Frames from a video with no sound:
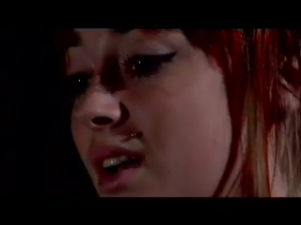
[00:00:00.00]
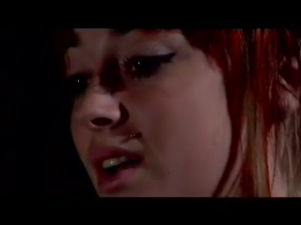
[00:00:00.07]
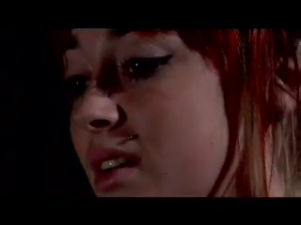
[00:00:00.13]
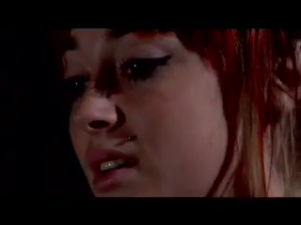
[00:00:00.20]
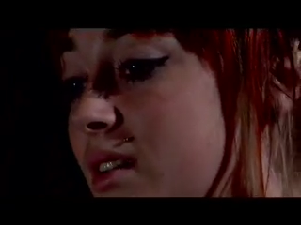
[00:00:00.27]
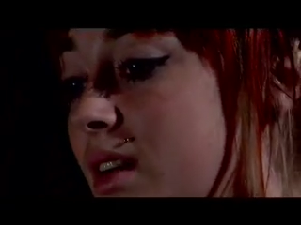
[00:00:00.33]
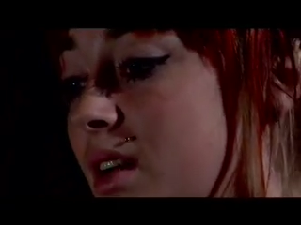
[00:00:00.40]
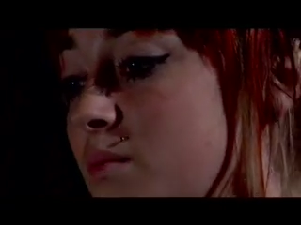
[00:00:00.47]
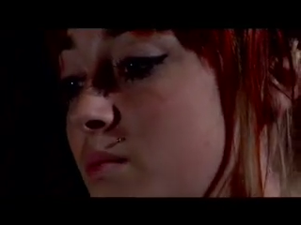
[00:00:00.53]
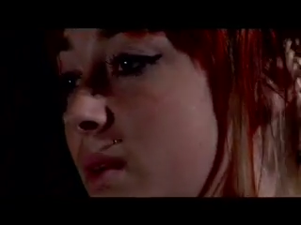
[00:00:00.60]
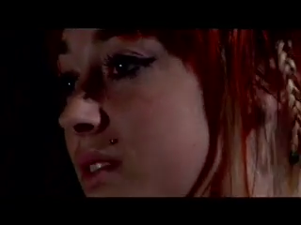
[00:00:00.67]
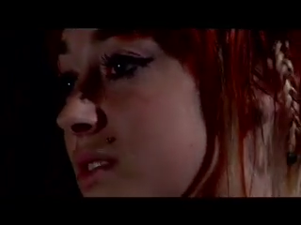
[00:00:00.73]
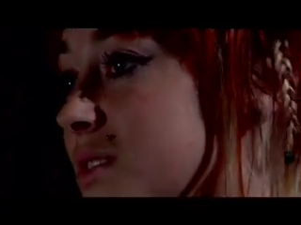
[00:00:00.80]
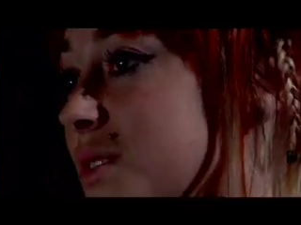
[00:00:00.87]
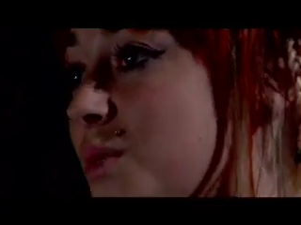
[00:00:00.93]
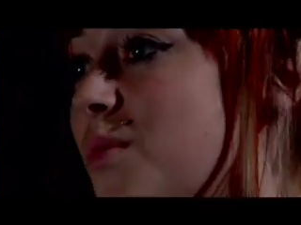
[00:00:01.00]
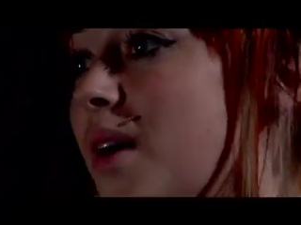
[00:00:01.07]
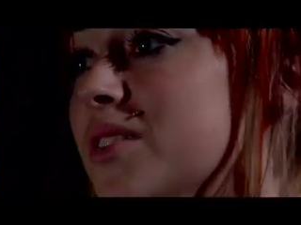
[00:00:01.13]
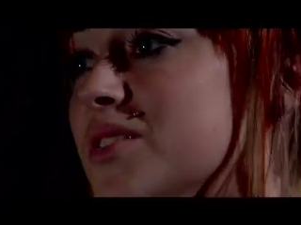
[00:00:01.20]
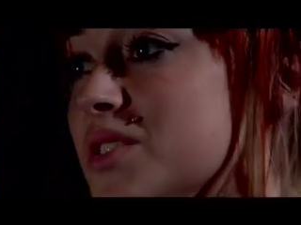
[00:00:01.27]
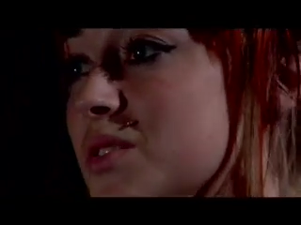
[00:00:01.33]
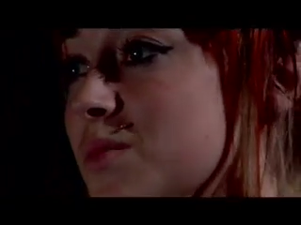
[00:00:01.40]
and it meant so
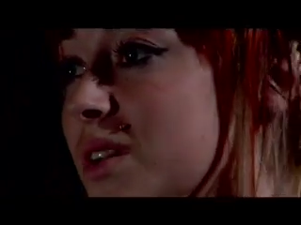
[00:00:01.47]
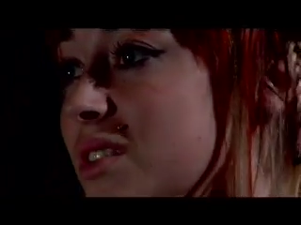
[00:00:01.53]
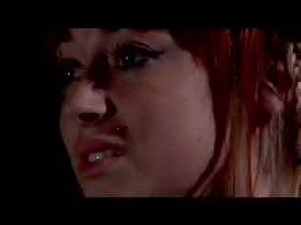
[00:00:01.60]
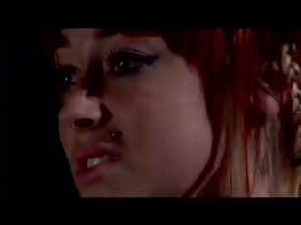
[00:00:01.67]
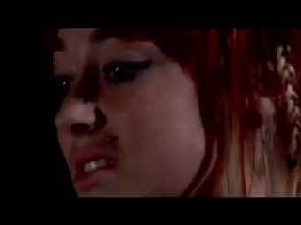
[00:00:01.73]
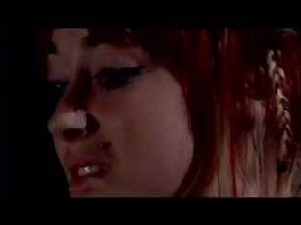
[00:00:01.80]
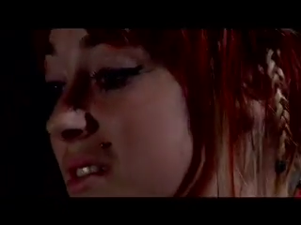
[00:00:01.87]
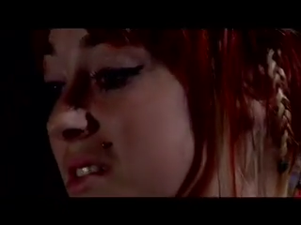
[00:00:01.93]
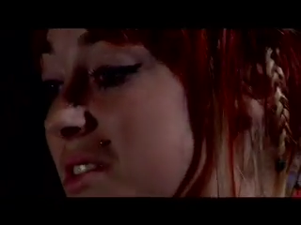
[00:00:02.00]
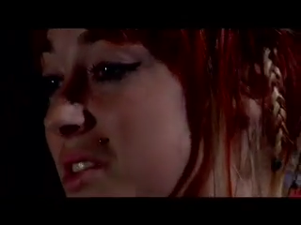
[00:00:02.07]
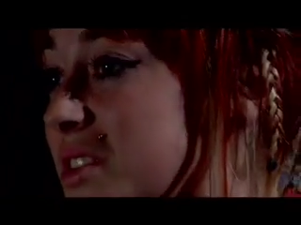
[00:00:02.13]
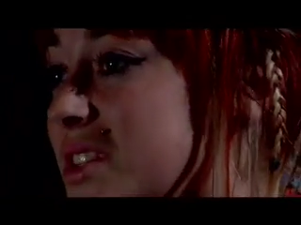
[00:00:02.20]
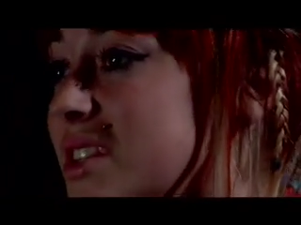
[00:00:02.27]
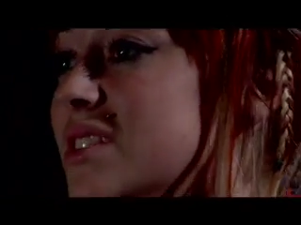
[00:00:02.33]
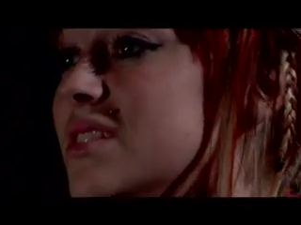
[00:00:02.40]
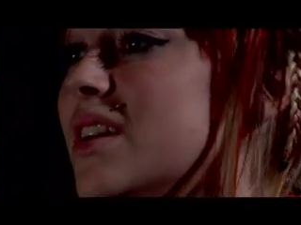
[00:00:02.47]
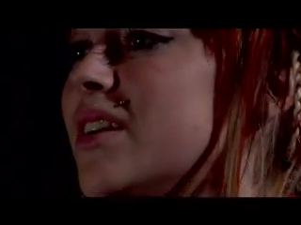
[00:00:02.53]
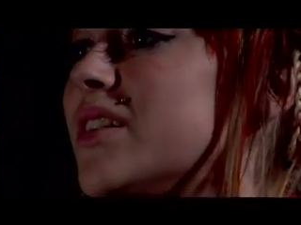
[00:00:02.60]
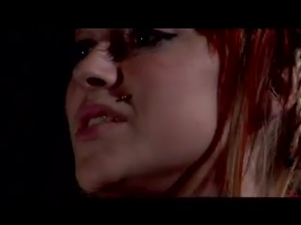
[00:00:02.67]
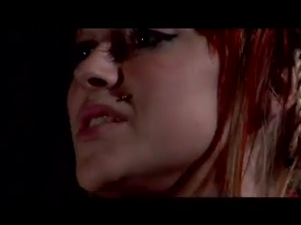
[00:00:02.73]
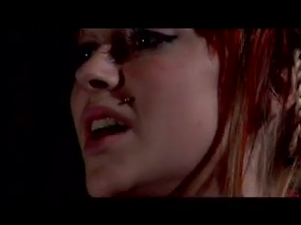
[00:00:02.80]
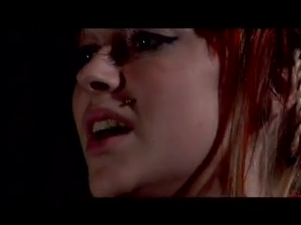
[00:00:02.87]
much to me, just the little
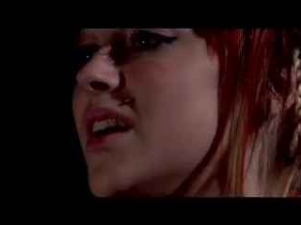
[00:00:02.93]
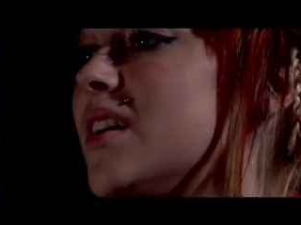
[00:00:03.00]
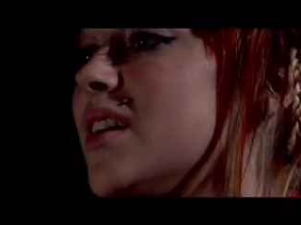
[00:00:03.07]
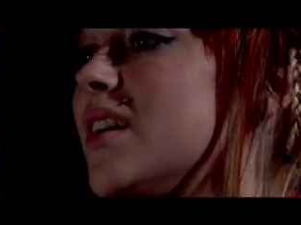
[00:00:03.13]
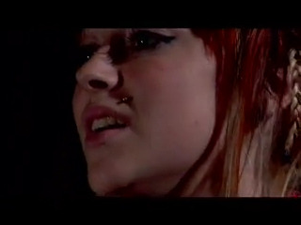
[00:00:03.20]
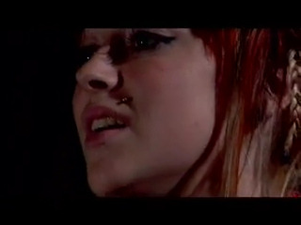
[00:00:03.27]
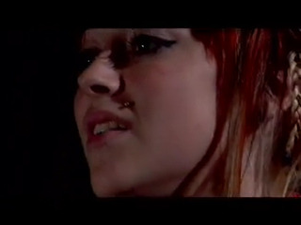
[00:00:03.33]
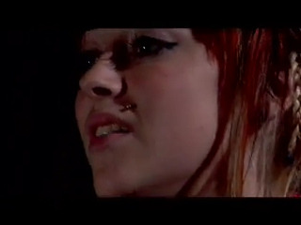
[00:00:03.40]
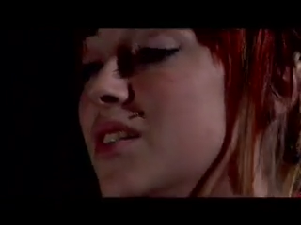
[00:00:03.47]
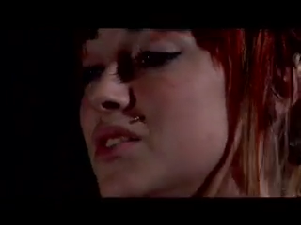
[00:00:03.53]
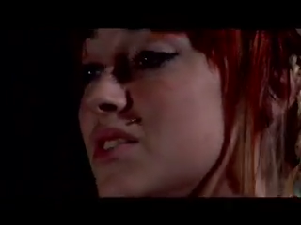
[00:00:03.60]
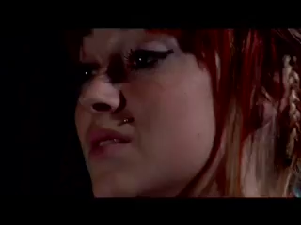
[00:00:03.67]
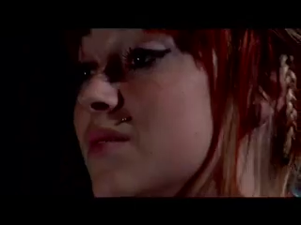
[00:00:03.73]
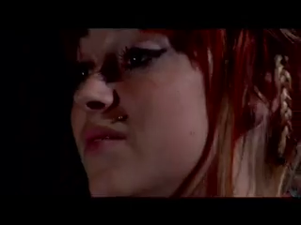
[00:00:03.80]
details that just